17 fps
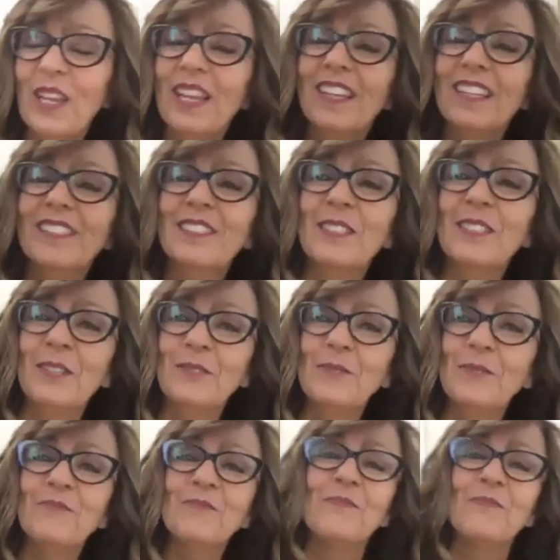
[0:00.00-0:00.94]

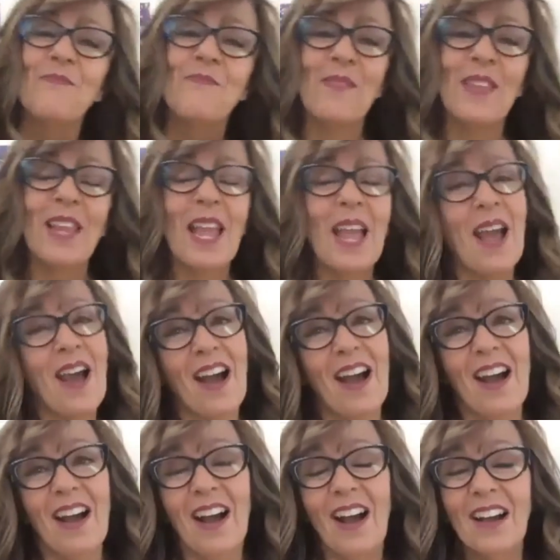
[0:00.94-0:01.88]
So
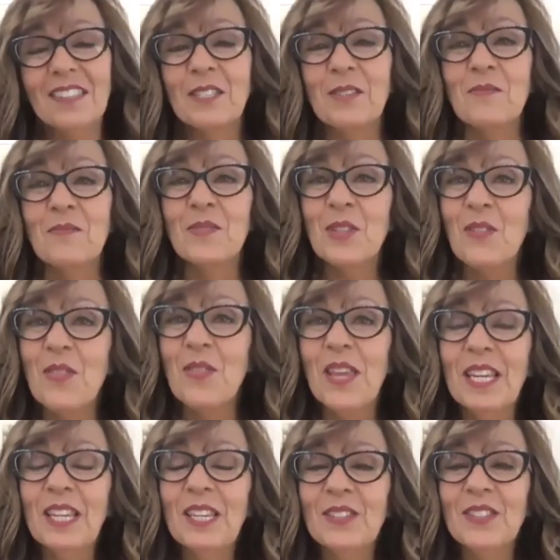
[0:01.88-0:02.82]
awesome. So
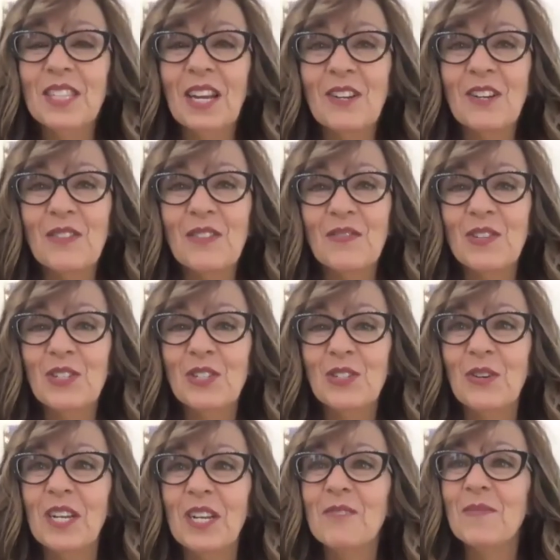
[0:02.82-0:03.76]
thank you, Sandra, for
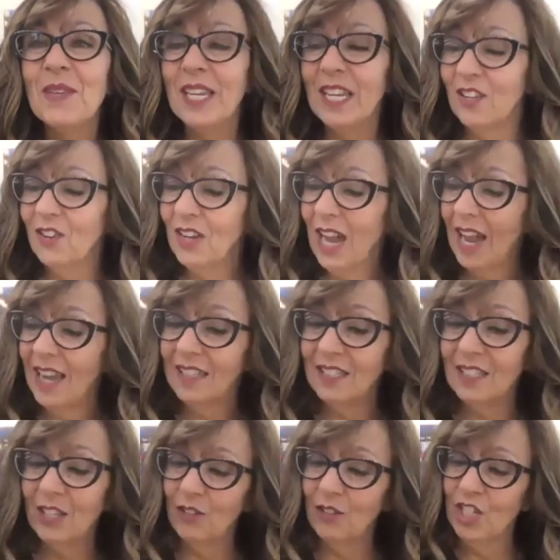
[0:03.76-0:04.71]
joining me. You guys
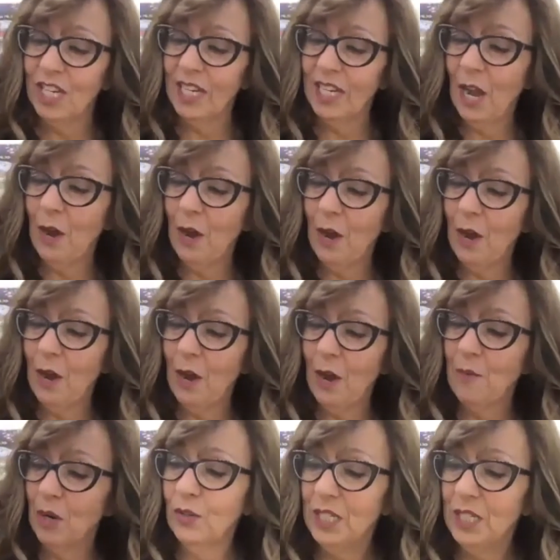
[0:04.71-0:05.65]
go check out
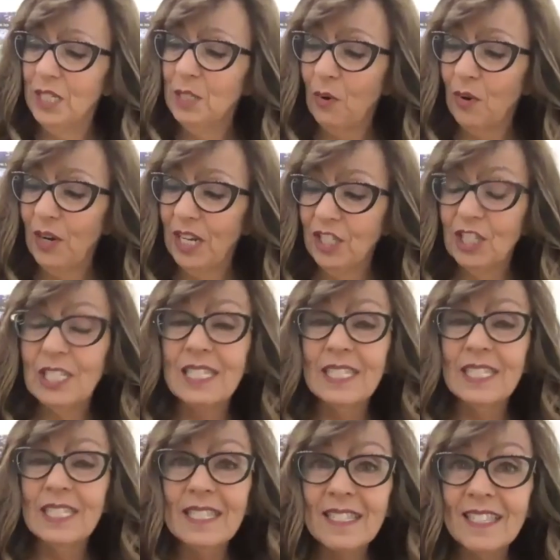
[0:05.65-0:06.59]

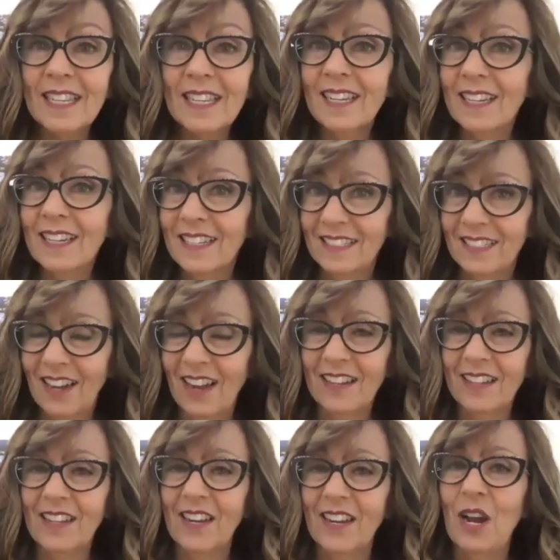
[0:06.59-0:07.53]

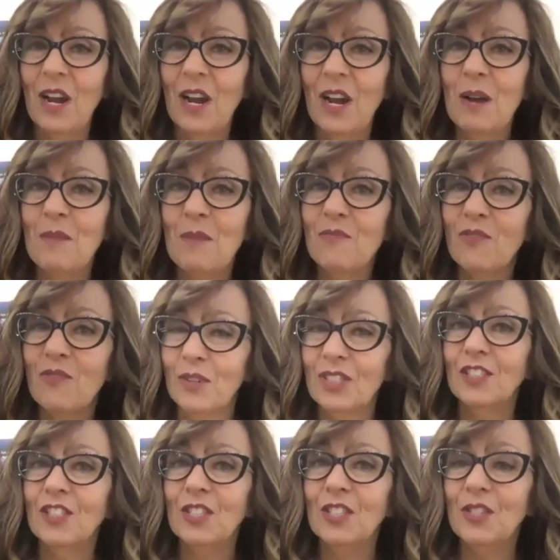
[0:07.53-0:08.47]
miracleinspirations.com
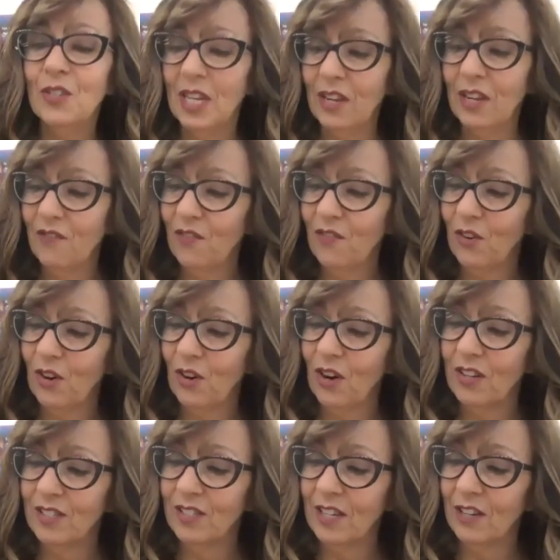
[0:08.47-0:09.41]
forward slash tuning
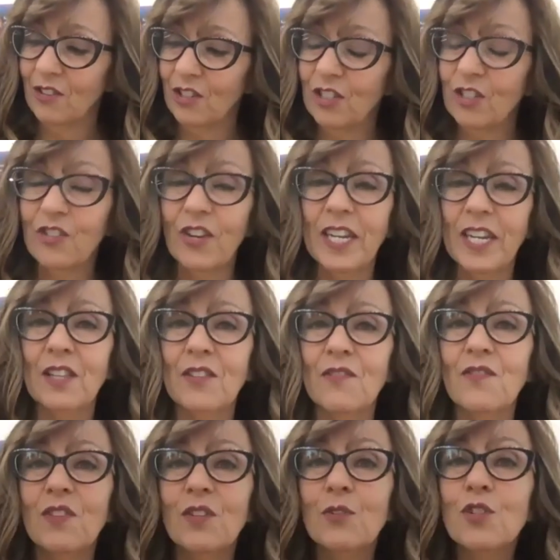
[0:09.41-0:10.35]
for Sandra's Creating
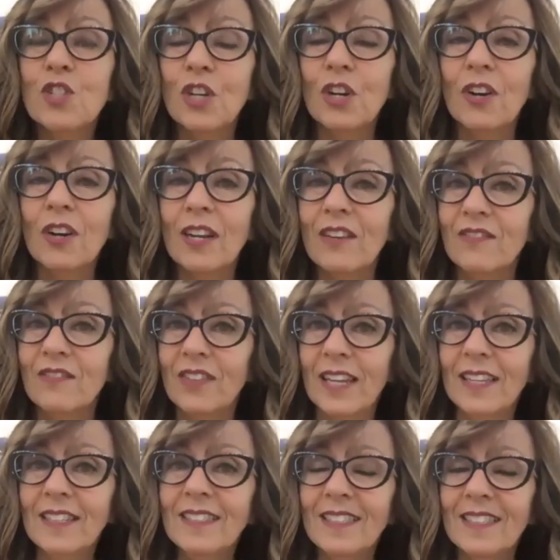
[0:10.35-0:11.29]
the Future
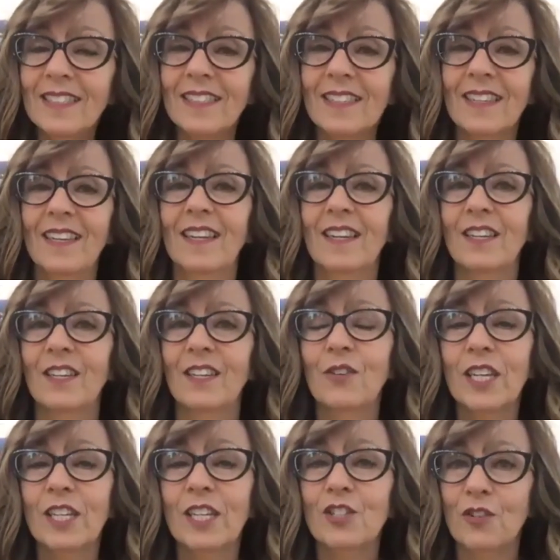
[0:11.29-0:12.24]
event. Go
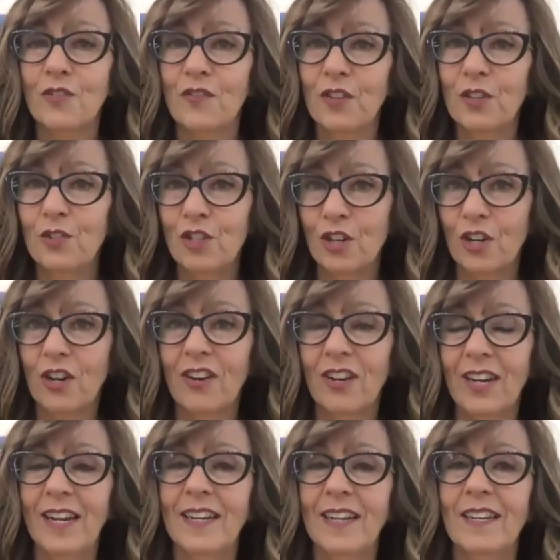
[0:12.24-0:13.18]
get your future
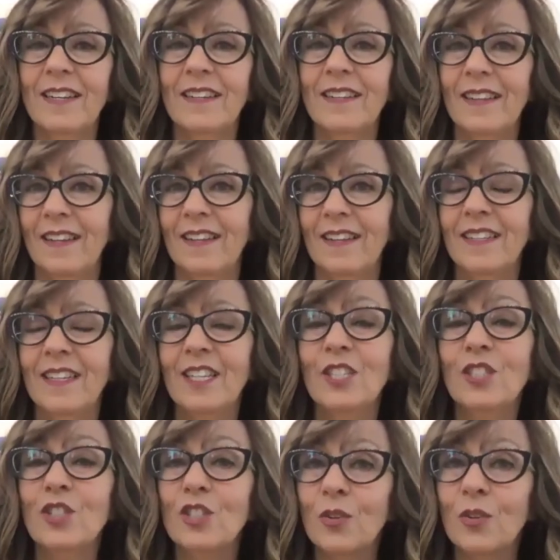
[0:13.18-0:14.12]
created and
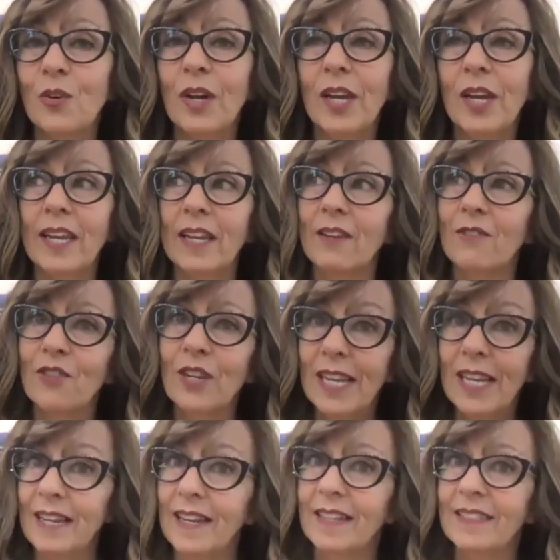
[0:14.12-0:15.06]
enjoy
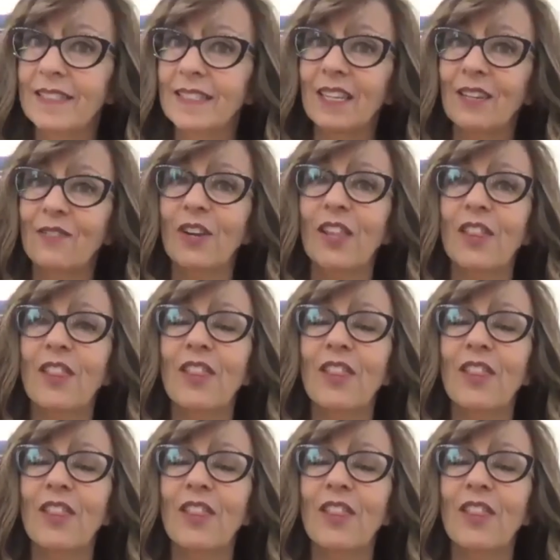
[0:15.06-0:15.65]
reconnecting with